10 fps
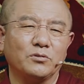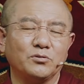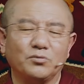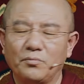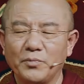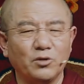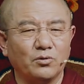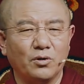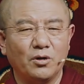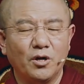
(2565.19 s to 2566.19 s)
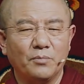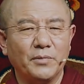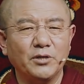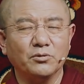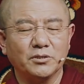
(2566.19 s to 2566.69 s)
this particular
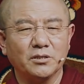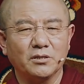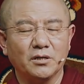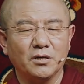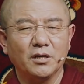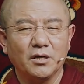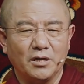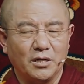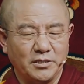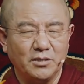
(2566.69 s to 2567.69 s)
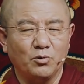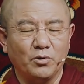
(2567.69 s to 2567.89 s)
text is composed by